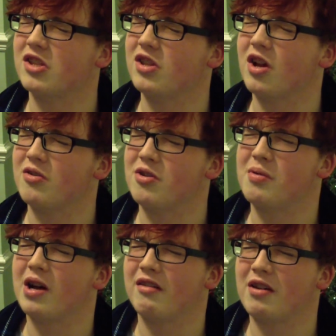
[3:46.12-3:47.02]
No, you
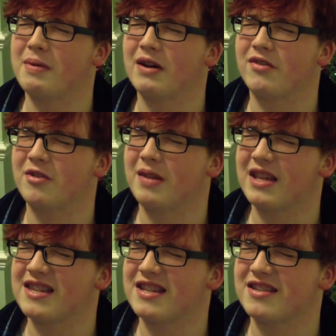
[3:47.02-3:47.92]
are in the bathroom. That
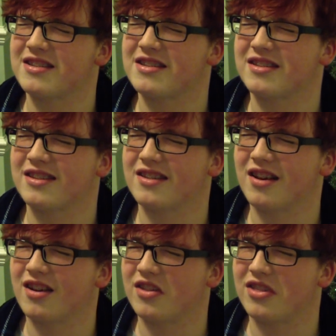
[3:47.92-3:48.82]
sentence,
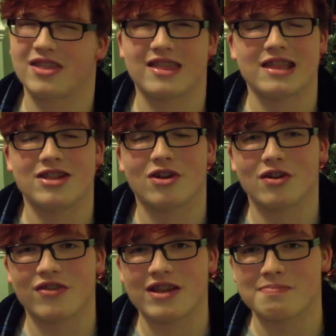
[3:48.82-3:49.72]
none
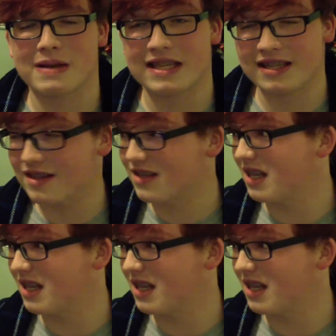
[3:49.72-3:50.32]
of this makes sense